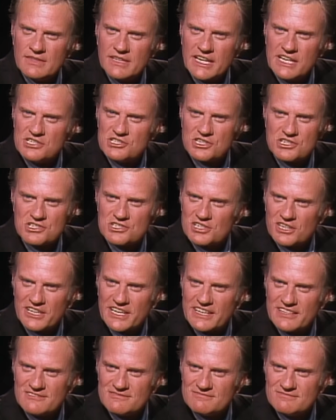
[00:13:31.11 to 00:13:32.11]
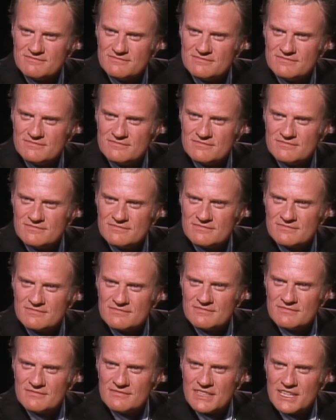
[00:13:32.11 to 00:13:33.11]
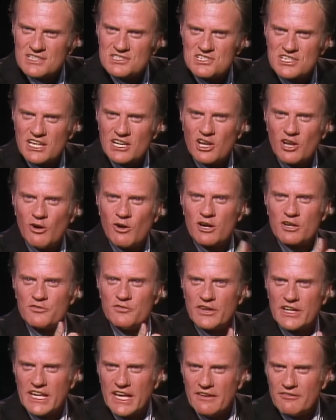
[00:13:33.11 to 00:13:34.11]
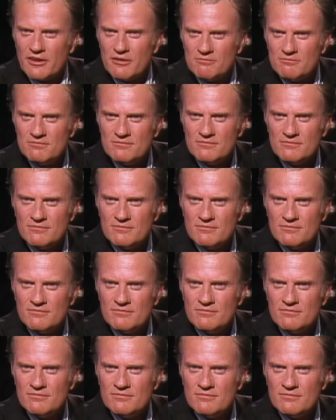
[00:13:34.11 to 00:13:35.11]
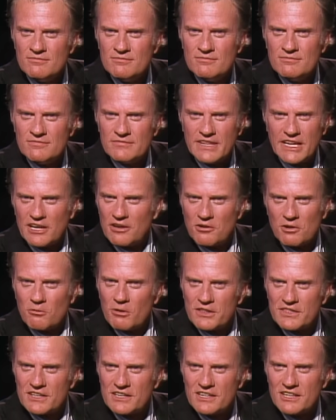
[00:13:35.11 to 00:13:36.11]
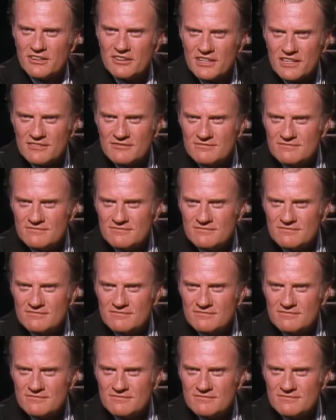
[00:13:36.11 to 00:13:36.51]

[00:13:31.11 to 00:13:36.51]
He just took it and said, Lord, forgive them. They don't know what they're doing.